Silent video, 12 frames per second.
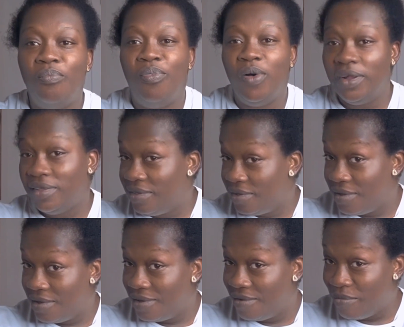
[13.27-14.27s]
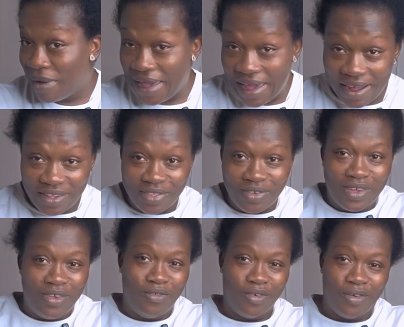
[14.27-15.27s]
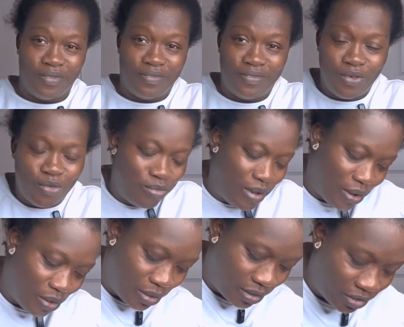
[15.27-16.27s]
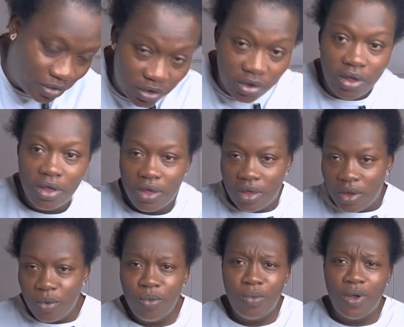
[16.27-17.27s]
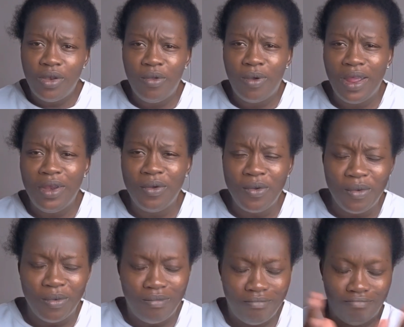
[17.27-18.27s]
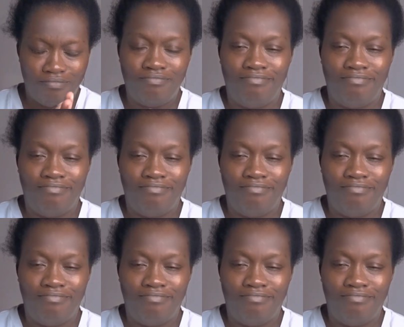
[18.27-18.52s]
but my hair is looking rough. Oh my gosh. What do I do?